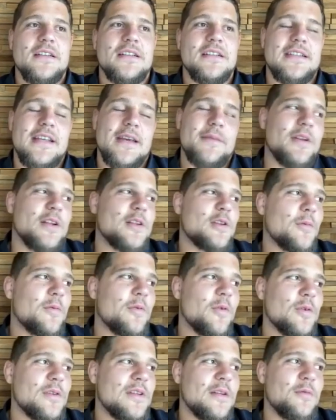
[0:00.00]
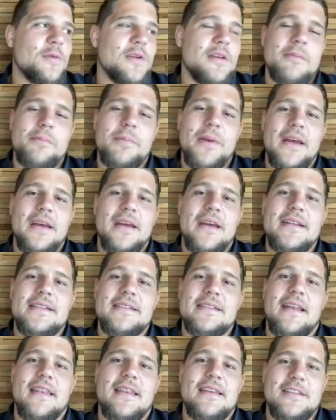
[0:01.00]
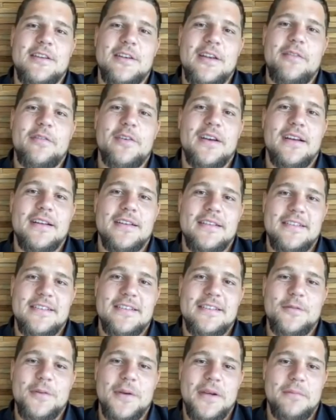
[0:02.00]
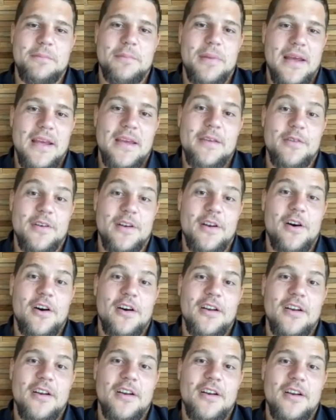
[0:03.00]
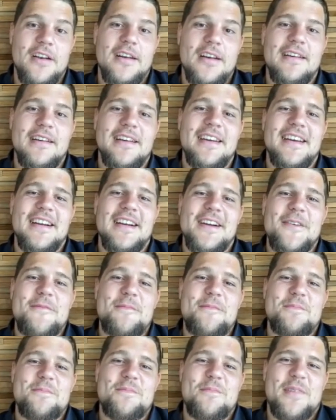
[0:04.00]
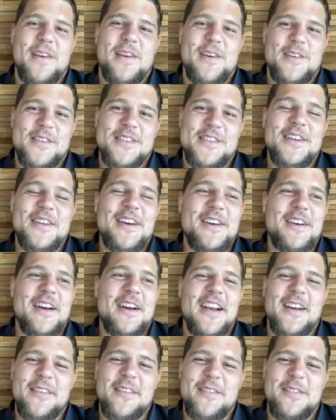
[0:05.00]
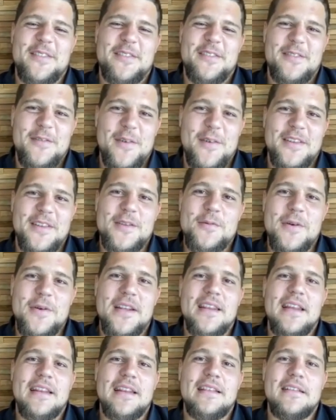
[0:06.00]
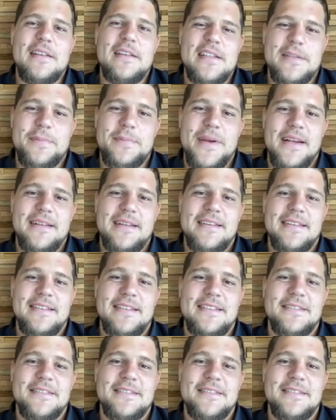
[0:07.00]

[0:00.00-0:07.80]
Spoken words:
same in the top 14, when you play against other South Africans, we play even harder because, you kind of want to win that respect.